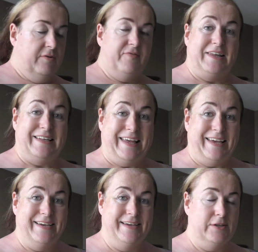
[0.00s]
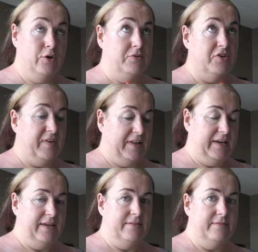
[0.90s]
Finally. No, not
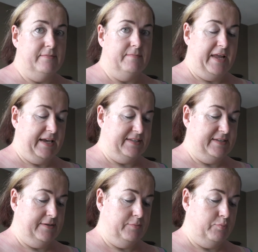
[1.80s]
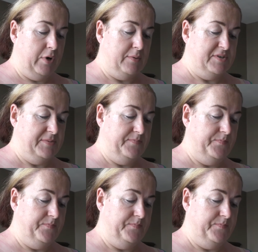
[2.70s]
finally. Next. Brows.